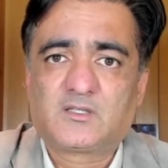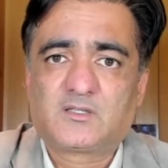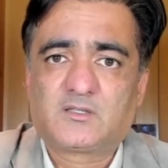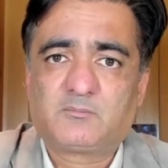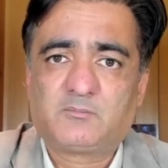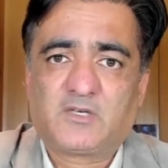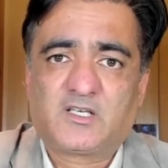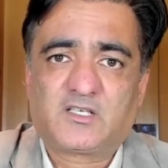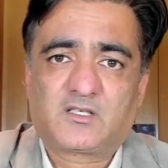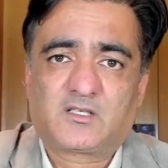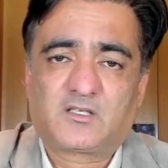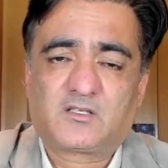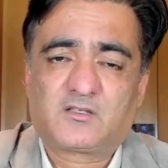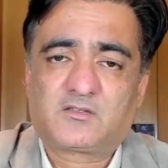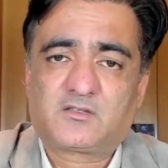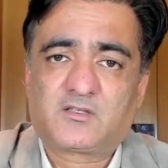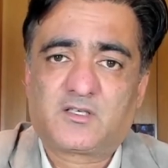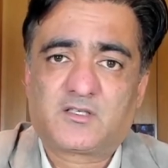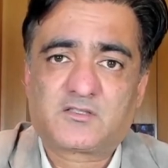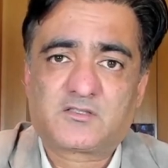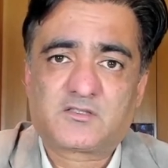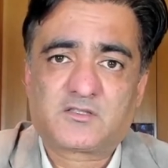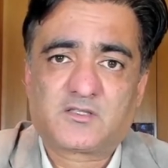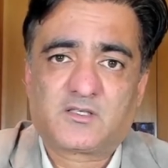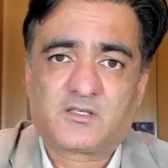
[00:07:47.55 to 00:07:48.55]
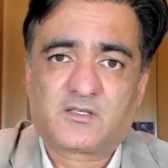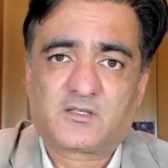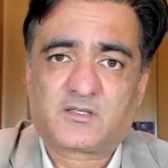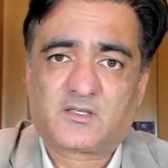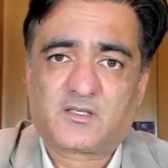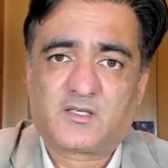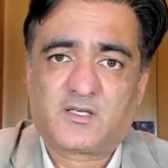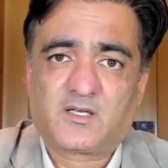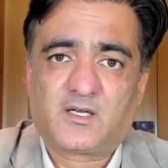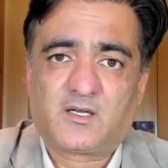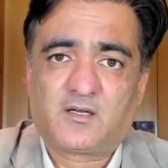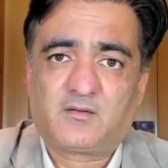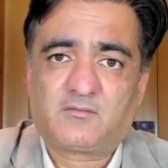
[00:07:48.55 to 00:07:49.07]
medical researchers
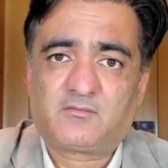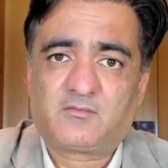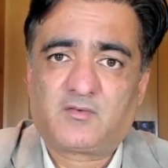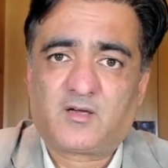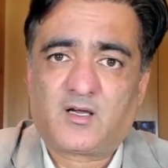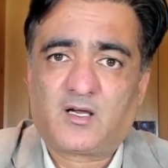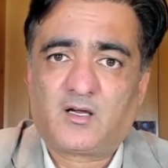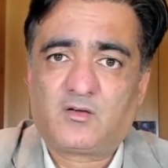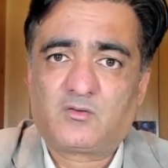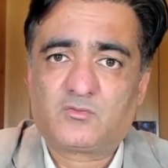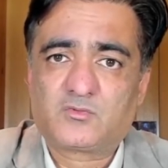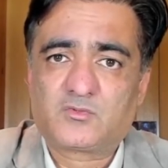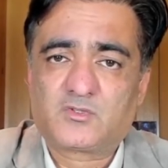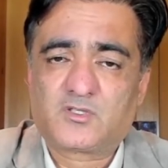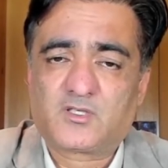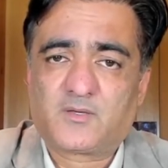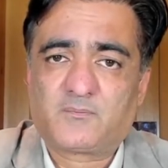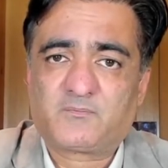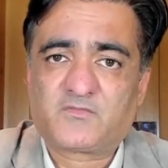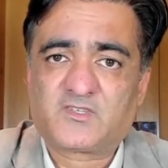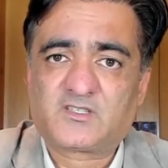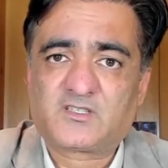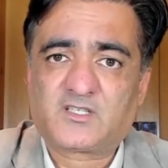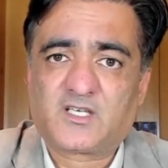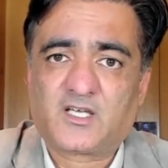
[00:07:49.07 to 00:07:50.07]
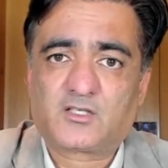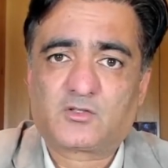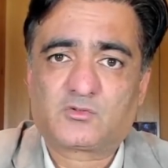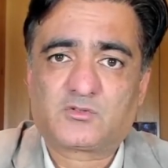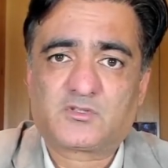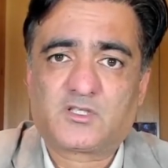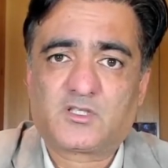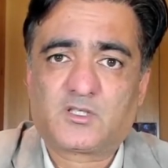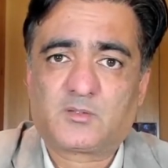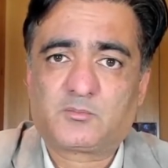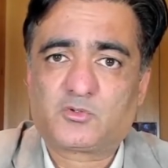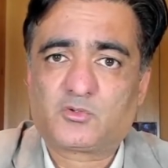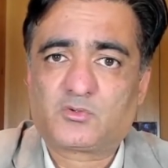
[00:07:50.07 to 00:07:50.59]
have found
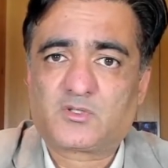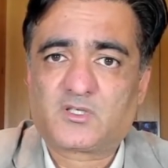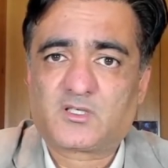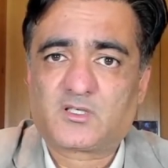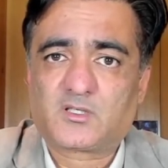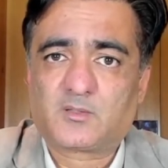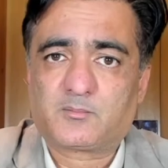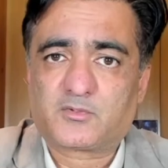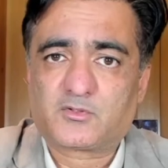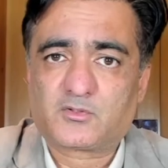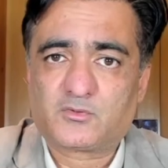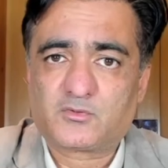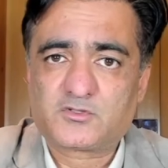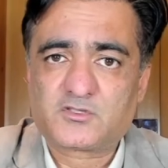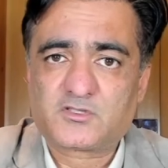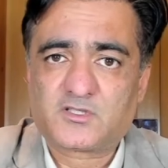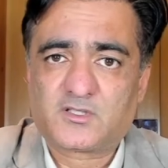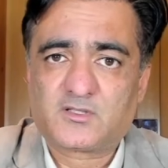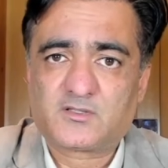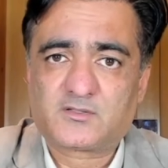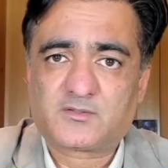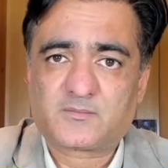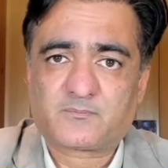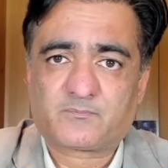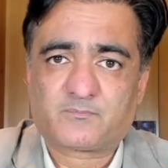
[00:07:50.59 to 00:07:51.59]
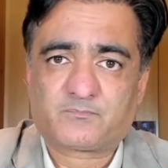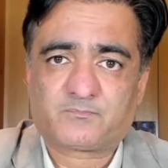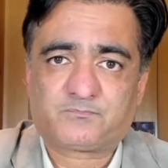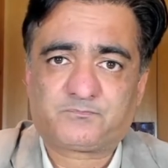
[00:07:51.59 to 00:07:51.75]
psychotherapeutic approaches,